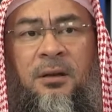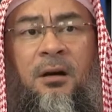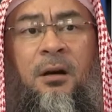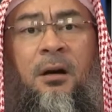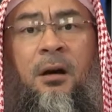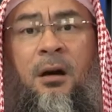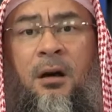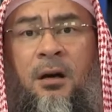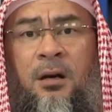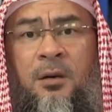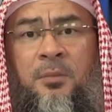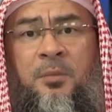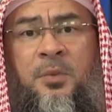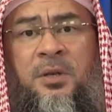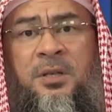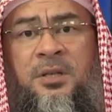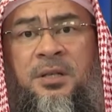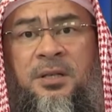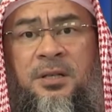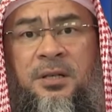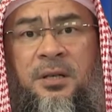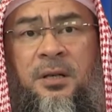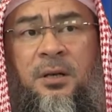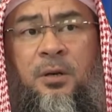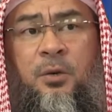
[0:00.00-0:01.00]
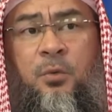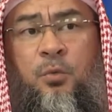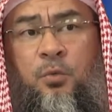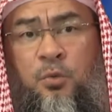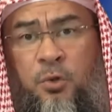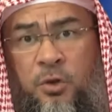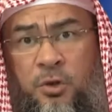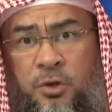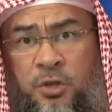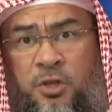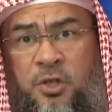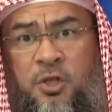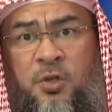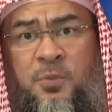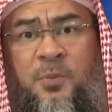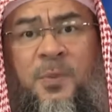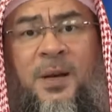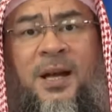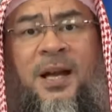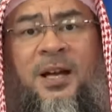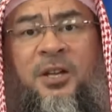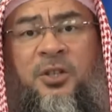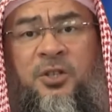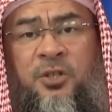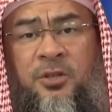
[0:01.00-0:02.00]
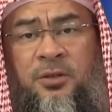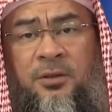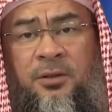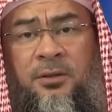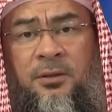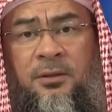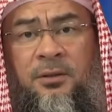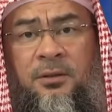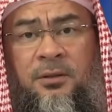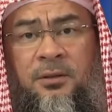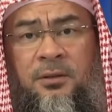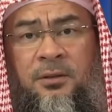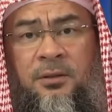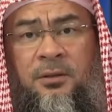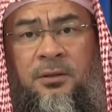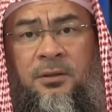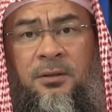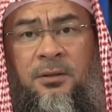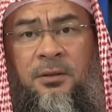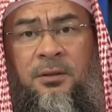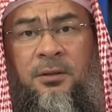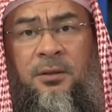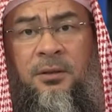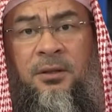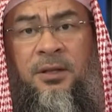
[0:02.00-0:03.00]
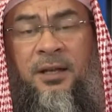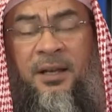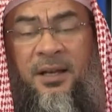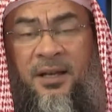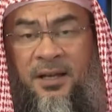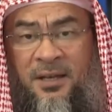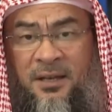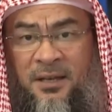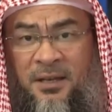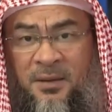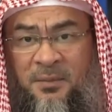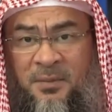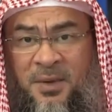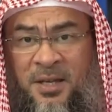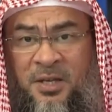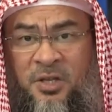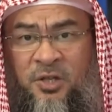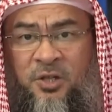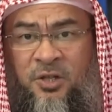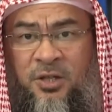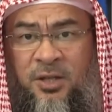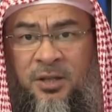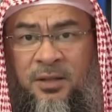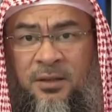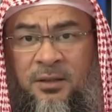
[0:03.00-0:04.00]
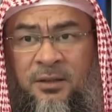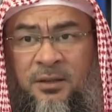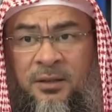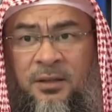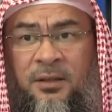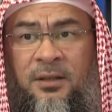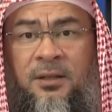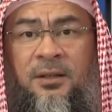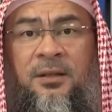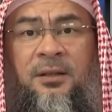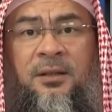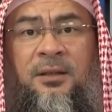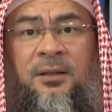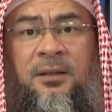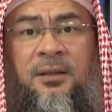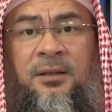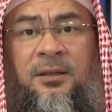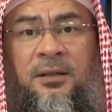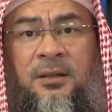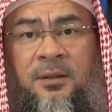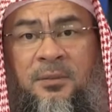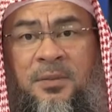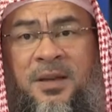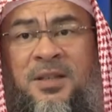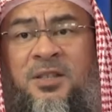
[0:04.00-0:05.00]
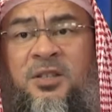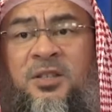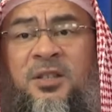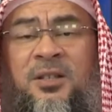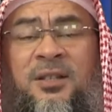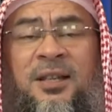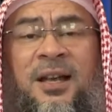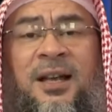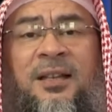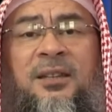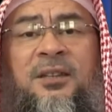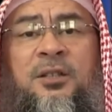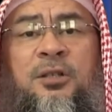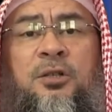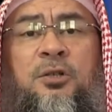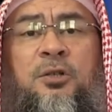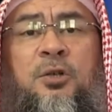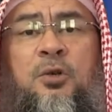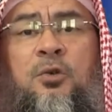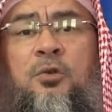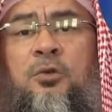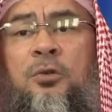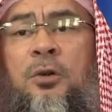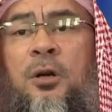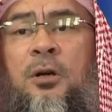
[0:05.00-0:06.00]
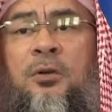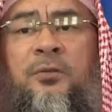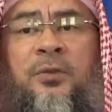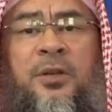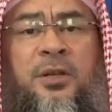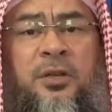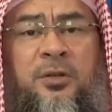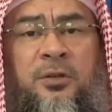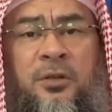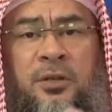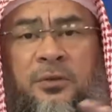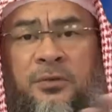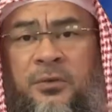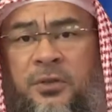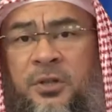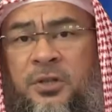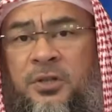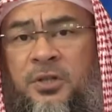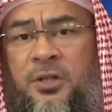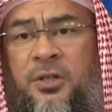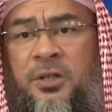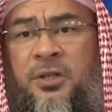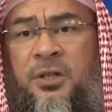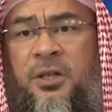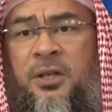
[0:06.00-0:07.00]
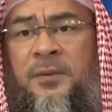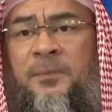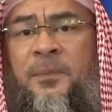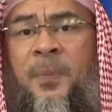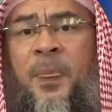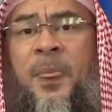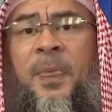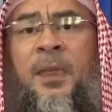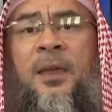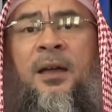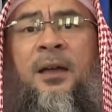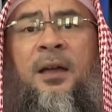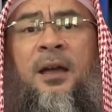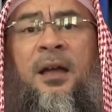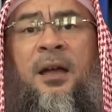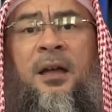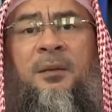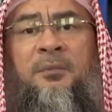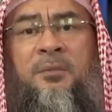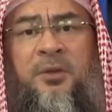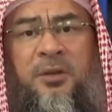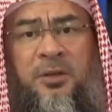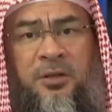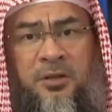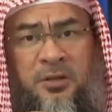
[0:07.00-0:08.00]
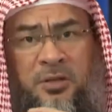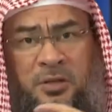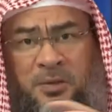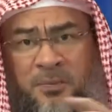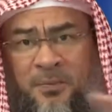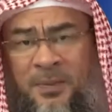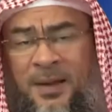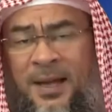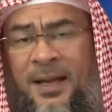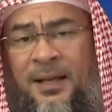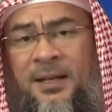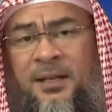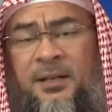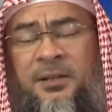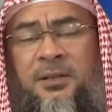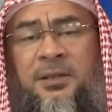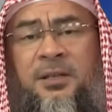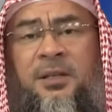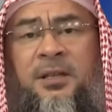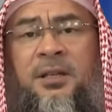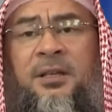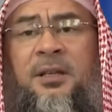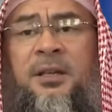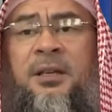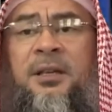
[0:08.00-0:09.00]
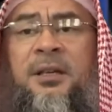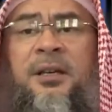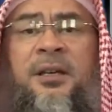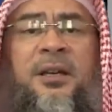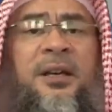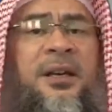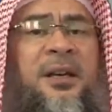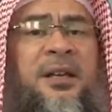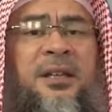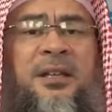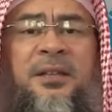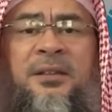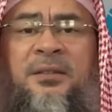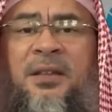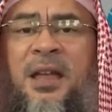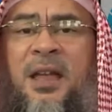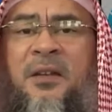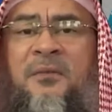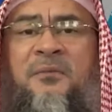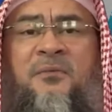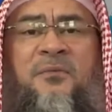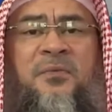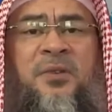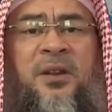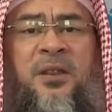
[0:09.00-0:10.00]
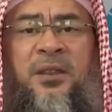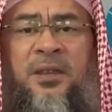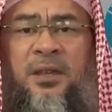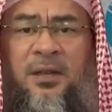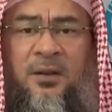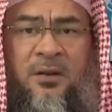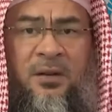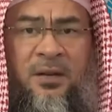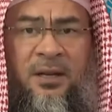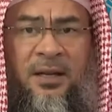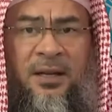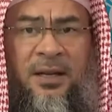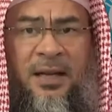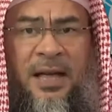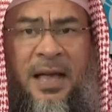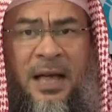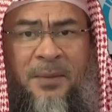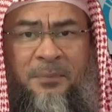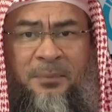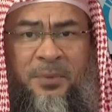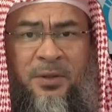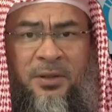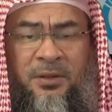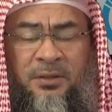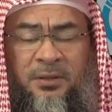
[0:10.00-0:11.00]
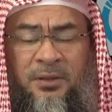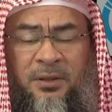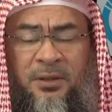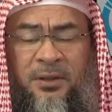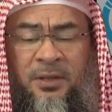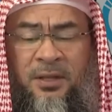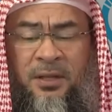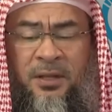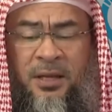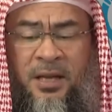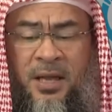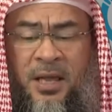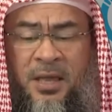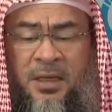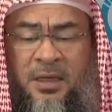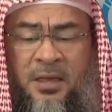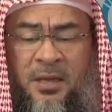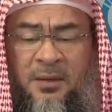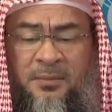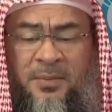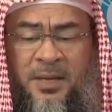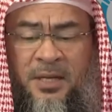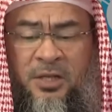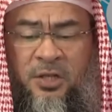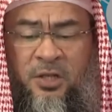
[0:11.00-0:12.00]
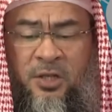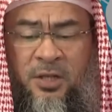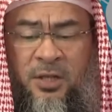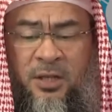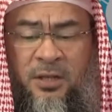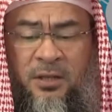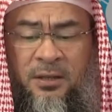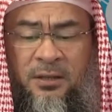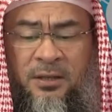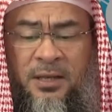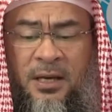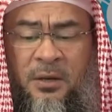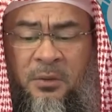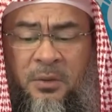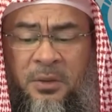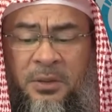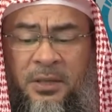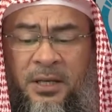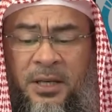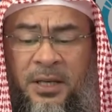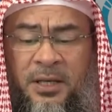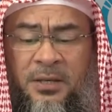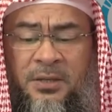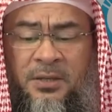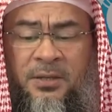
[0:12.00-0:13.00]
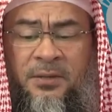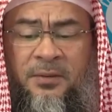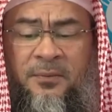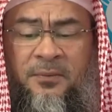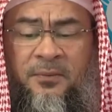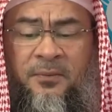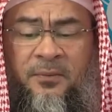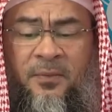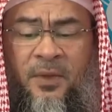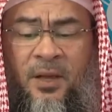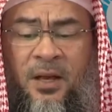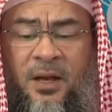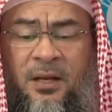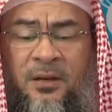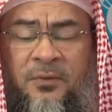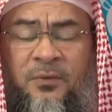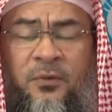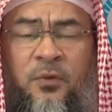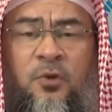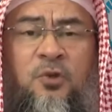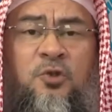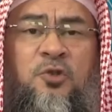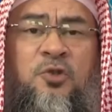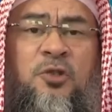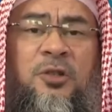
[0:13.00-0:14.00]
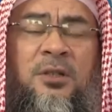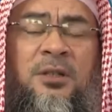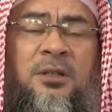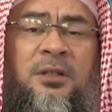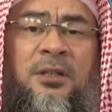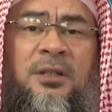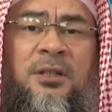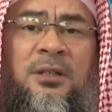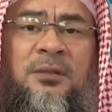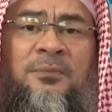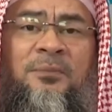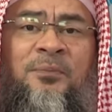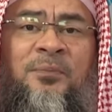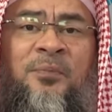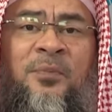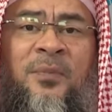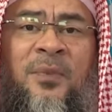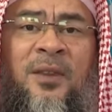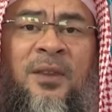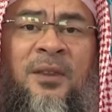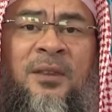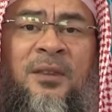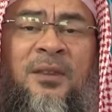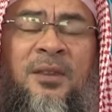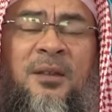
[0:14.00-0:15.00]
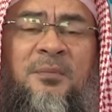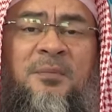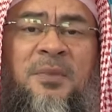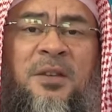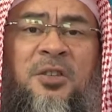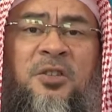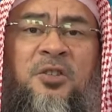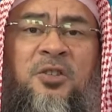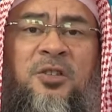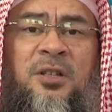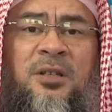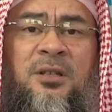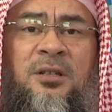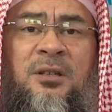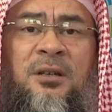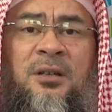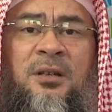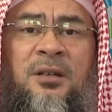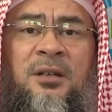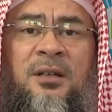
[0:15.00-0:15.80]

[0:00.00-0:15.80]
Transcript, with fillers: armies were dispatched. In the masjid, the masjid had the role of a university, a municipality. It, everything happened in the masjid. Nowadays, unfortunately, the masjid